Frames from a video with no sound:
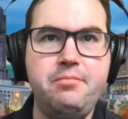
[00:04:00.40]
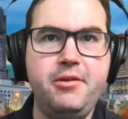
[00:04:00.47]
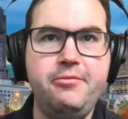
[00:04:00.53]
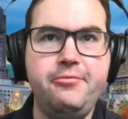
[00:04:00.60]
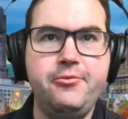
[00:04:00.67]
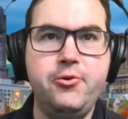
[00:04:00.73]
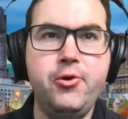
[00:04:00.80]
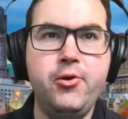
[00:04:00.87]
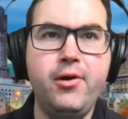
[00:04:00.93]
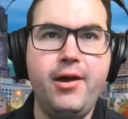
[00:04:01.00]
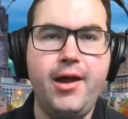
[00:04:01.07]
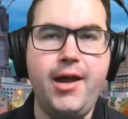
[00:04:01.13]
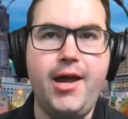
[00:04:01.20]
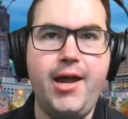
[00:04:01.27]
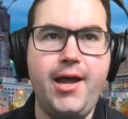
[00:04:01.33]
before,
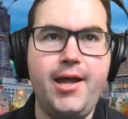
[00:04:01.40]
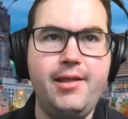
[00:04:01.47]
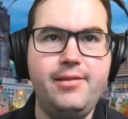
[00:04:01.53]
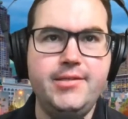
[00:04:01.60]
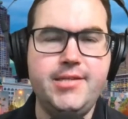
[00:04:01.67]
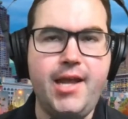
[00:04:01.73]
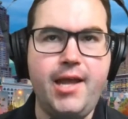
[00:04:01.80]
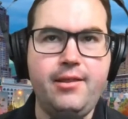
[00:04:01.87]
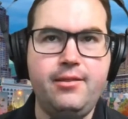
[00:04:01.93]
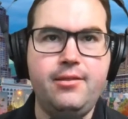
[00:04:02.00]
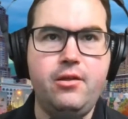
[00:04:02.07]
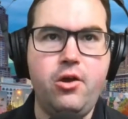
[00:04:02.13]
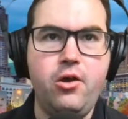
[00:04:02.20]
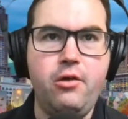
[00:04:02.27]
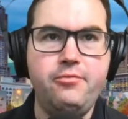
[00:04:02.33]
uh, the death
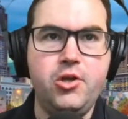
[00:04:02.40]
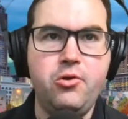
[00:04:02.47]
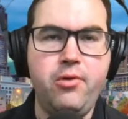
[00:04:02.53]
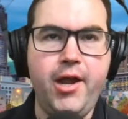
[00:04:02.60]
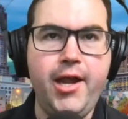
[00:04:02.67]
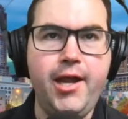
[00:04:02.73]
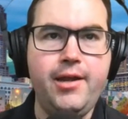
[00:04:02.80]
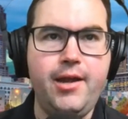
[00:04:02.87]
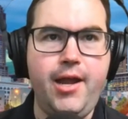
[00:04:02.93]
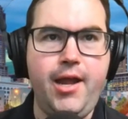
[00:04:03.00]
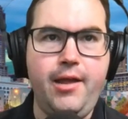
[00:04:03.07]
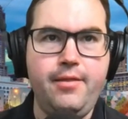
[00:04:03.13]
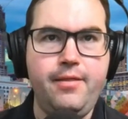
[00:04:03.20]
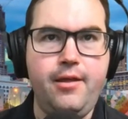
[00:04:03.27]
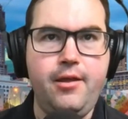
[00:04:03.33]
of the Queen
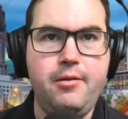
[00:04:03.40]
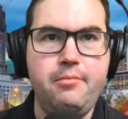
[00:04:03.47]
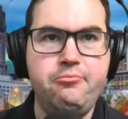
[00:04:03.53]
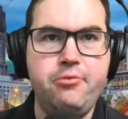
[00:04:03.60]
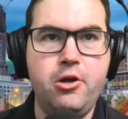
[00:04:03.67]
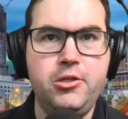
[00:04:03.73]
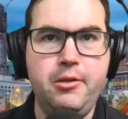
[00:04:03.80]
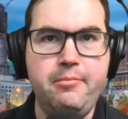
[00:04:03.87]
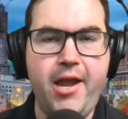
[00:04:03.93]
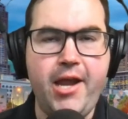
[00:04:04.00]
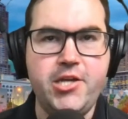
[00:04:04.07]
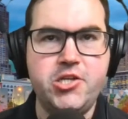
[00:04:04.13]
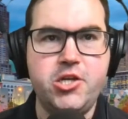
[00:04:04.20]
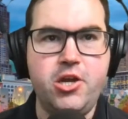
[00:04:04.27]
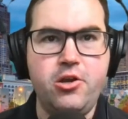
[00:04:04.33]
and the
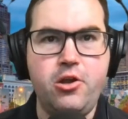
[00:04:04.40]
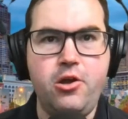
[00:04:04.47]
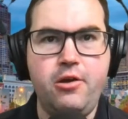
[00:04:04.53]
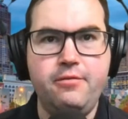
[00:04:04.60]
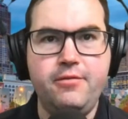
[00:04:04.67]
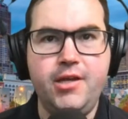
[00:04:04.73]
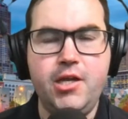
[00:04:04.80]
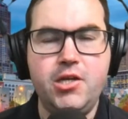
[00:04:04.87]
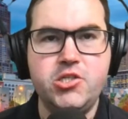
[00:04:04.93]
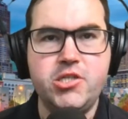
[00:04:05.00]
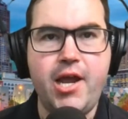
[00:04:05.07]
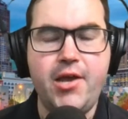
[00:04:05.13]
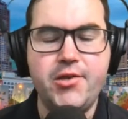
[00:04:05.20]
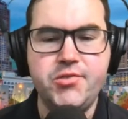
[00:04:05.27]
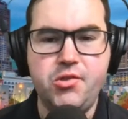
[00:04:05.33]
proclamation of King
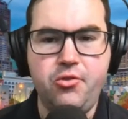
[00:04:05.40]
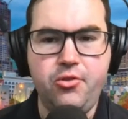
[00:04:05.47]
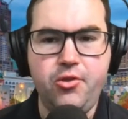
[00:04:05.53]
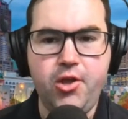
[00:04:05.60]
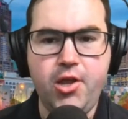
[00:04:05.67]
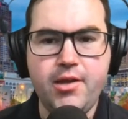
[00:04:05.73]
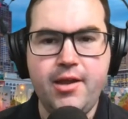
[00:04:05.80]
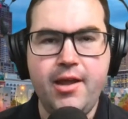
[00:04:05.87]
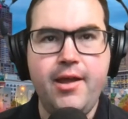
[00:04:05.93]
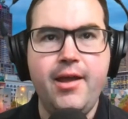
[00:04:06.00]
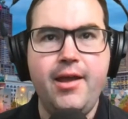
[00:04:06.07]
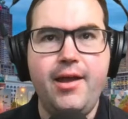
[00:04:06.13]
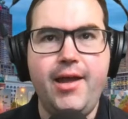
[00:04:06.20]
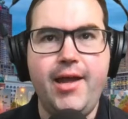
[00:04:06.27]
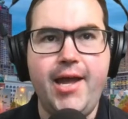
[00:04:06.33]
Charles III
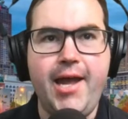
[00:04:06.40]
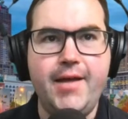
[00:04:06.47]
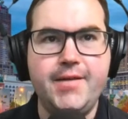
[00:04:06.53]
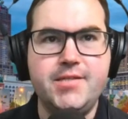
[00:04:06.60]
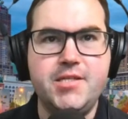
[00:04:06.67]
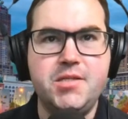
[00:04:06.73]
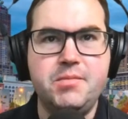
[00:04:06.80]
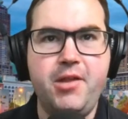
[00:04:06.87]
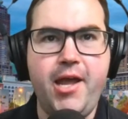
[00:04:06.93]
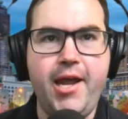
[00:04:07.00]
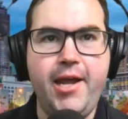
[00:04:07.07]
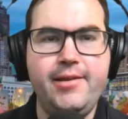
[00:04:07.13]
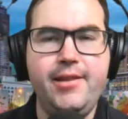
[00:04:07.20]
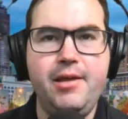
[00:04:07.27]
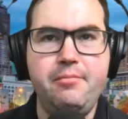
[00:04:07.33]
uh, has
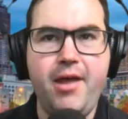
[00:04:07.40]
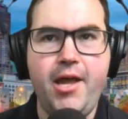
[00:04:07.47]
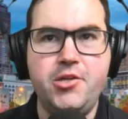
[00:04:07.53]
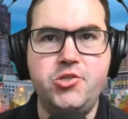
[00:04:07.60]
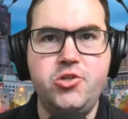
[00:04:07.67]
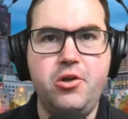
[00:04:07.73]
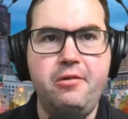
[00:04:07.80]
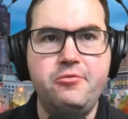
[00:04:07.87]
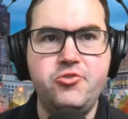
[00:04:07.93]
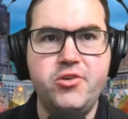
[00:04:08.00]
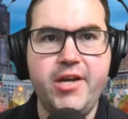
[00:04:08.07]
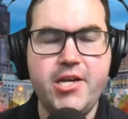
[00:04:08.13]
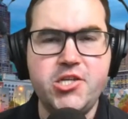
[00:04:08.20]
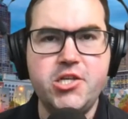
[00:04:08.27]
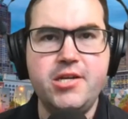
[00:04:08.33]
displayed the amount of
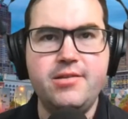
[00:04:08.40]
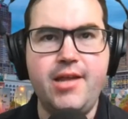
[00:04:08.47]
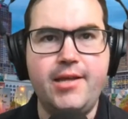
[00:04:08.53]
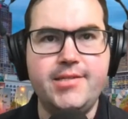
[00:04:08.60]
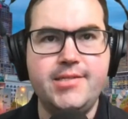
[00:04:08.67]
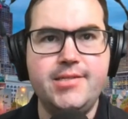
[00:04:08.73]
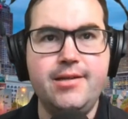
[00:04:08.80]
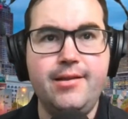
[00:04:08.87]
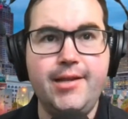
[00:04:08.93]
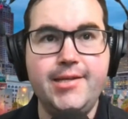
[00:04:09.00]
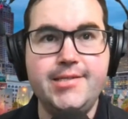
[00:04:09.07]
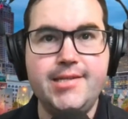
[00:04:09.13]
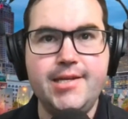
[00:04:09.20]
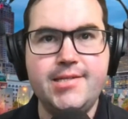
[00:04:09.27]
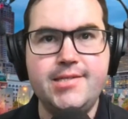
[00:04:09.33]
tradition that still
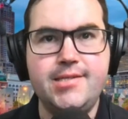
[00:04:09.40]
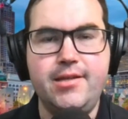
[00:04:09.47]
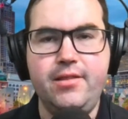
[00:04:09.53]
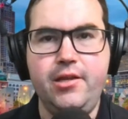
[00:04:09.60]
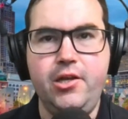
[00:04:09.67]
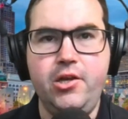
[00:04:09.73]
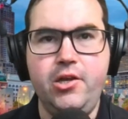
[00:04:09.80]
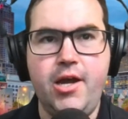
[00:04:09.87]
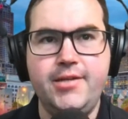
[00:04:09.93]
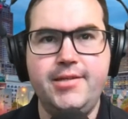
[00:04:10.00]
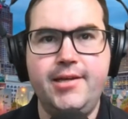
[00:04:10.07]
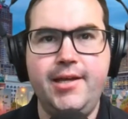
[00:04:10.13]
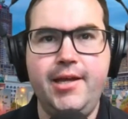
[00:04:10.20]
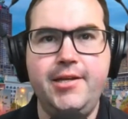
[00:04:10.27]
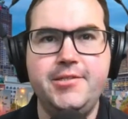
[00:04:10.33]
exists in the
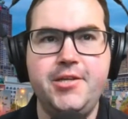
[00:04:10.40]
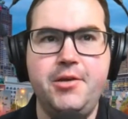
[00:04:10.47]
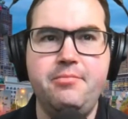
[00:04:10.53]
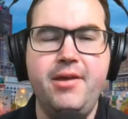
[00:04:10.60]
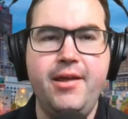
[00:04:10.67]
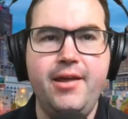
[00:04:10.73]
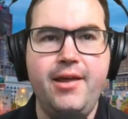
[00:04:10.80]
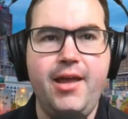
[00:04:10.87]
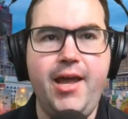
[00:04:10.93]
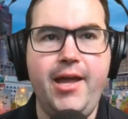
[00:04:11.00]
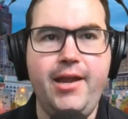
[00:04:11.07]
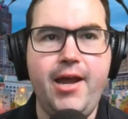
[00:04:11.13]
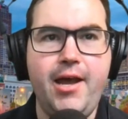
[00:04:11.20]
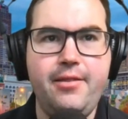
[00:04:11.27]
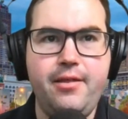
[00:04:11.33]
United Kingdom
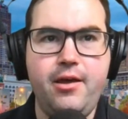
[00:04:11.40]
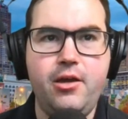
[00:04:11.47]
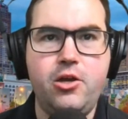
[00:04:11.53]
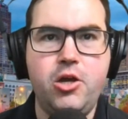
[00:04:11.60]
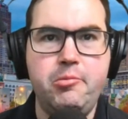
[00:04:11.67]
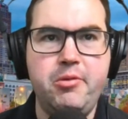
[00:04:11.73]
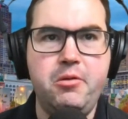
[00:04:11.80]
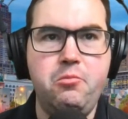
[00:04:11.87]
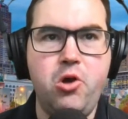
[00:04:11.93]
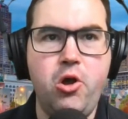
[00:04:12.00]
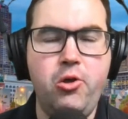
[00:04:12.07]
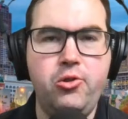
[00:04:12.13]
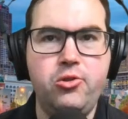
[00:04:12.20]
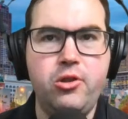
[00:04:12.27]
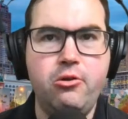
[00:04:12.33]
and other
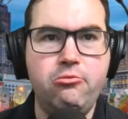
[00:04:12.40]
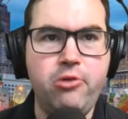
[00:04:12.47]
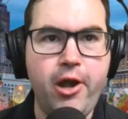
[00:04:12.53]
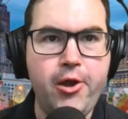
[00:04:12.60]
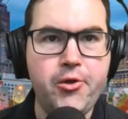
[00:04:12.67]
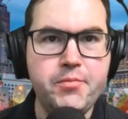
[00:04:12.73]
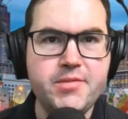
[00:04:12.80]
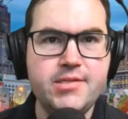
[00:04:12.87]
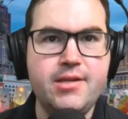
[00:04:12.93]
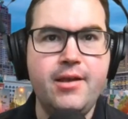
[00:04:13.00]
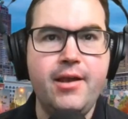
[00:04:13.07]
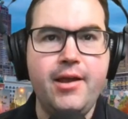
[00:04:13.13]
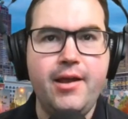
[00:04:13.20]
Commonwealth realms.